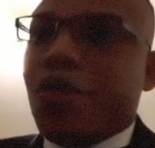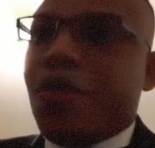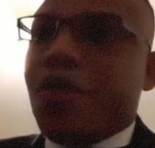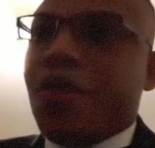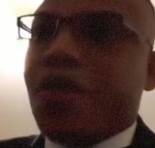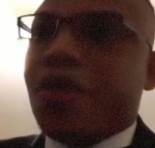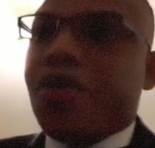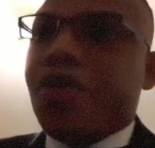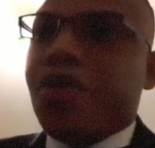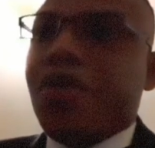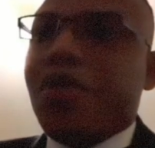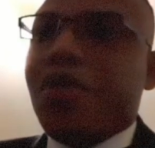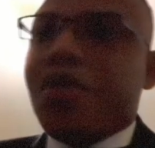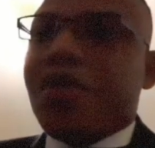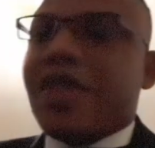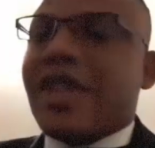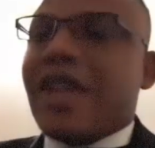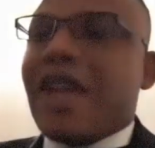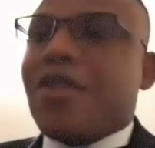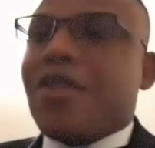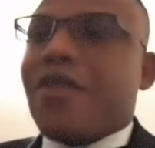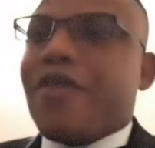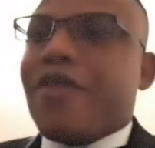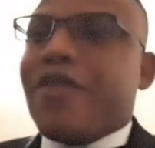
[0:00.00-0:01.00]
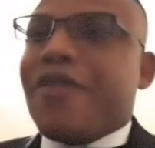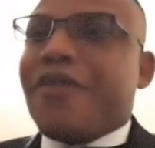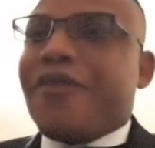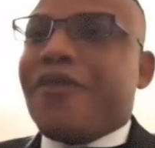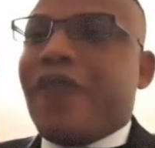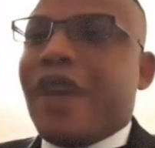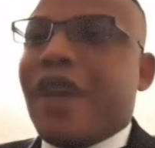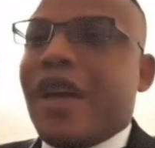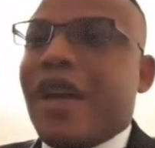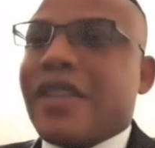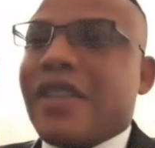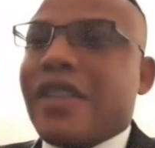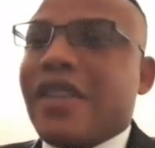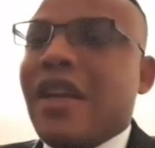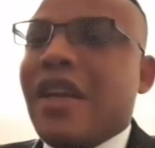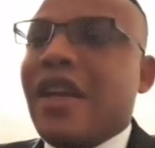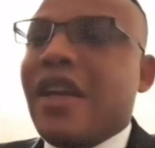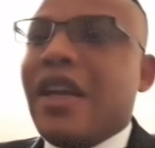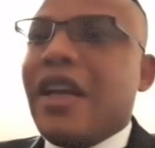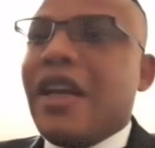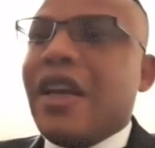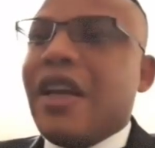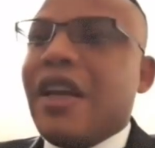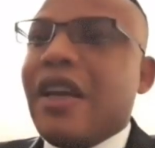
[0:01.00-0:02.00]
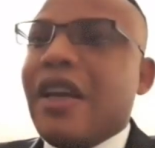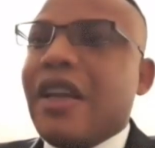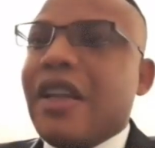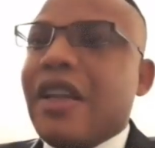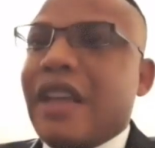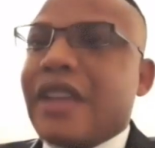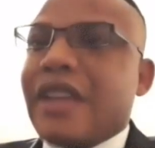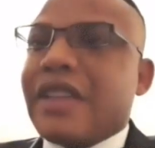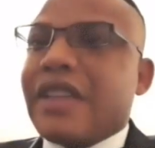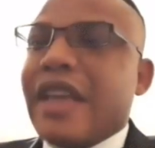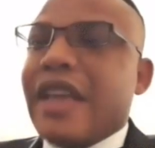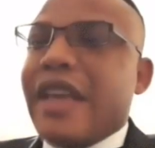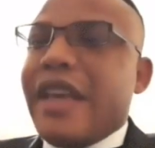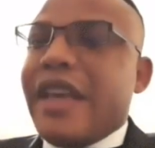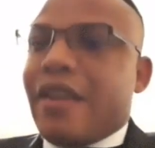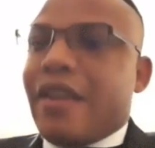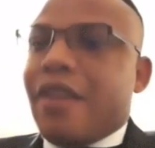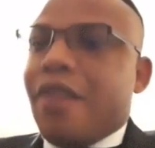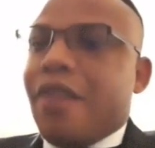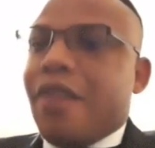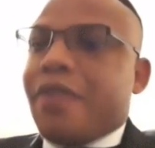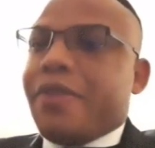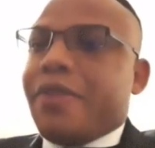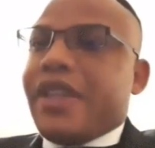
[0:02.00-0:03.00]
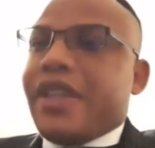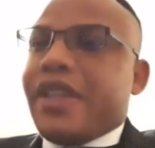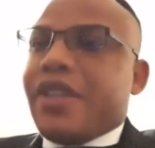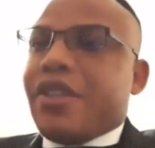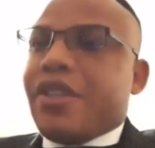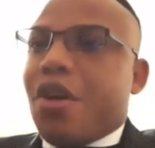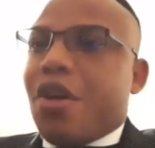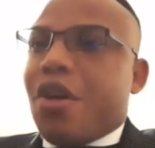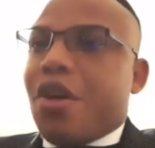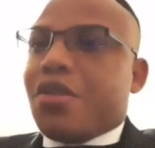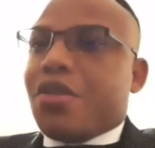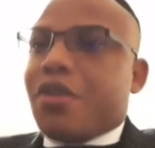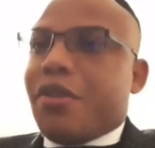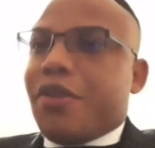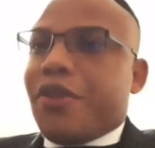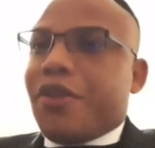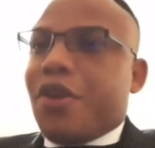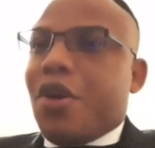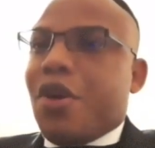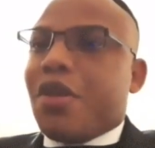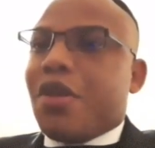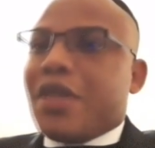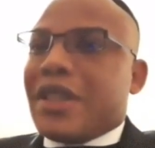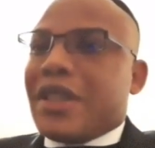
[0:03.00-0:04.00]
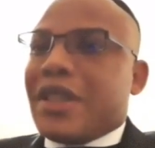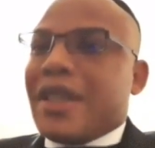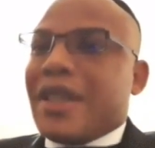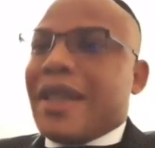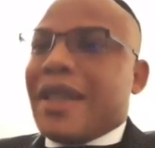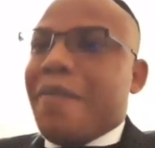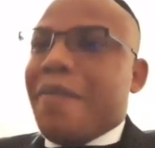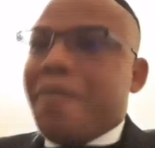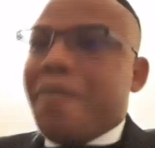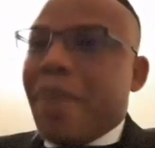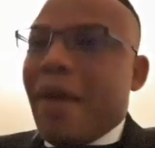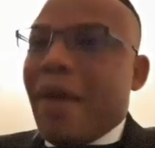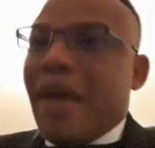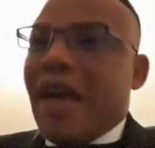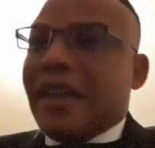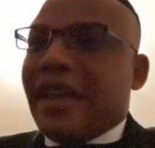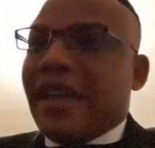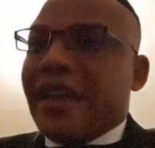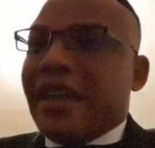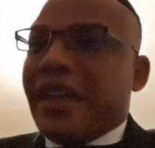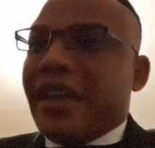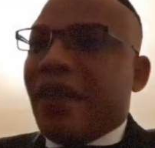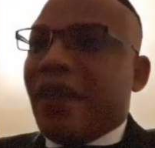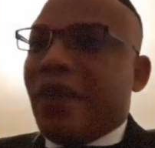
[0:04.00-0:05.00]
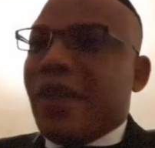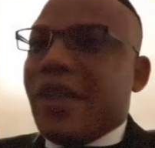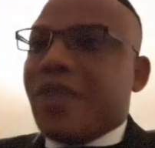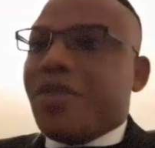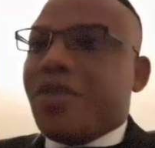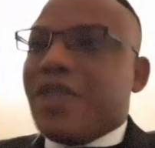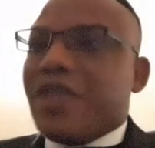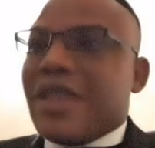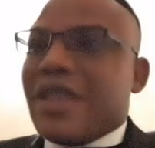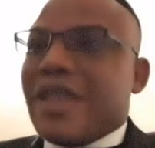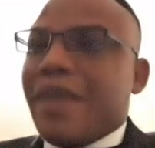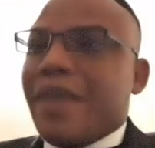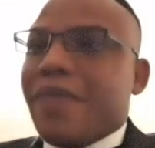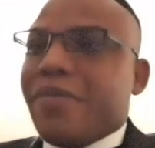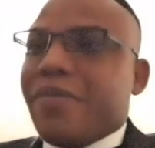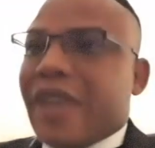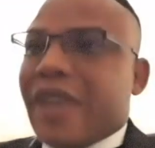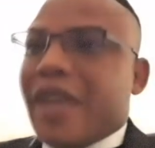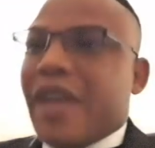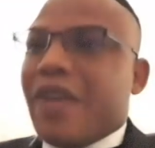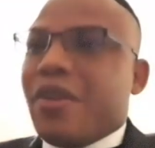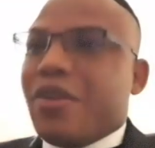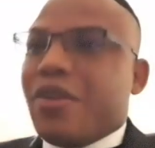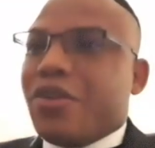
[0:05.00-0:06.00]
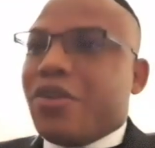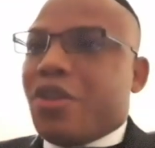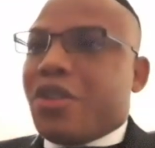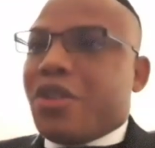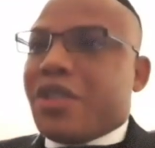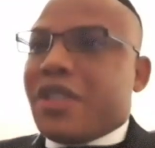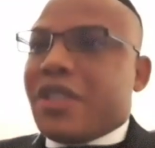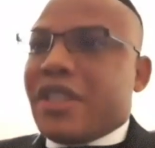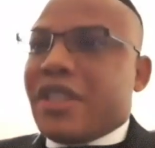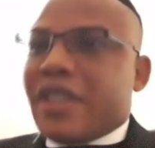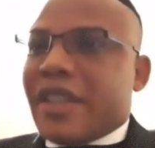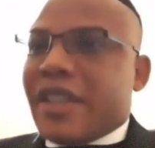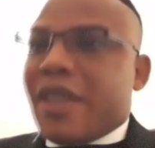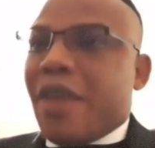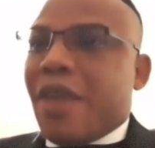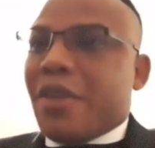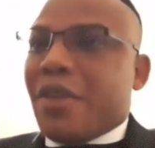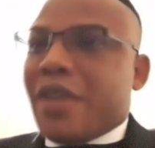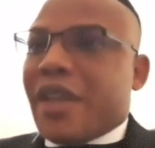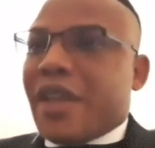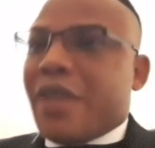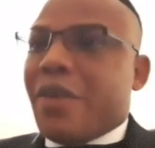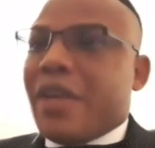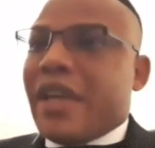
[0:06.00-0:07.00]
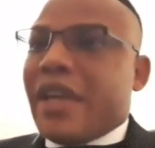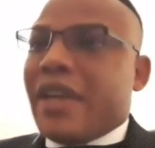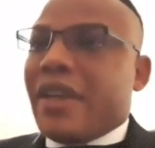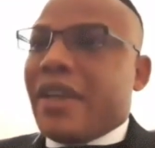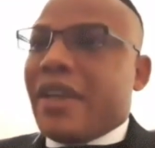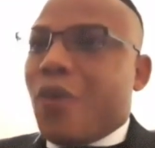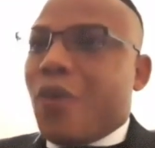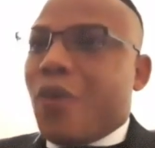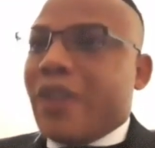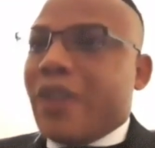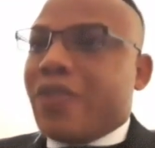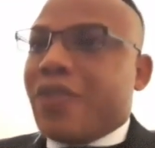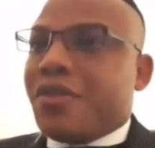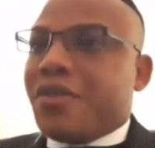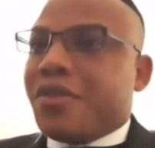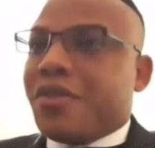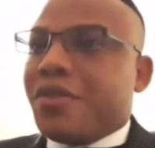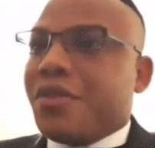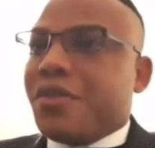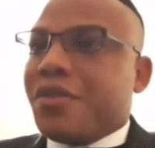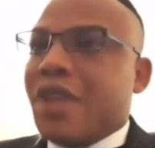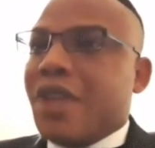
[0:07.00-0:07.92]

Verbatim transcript: we mustn't lose sight of the fact that a competent court of law, the same man that they went to, the same time Justice Taiwo Taiwo that they went to,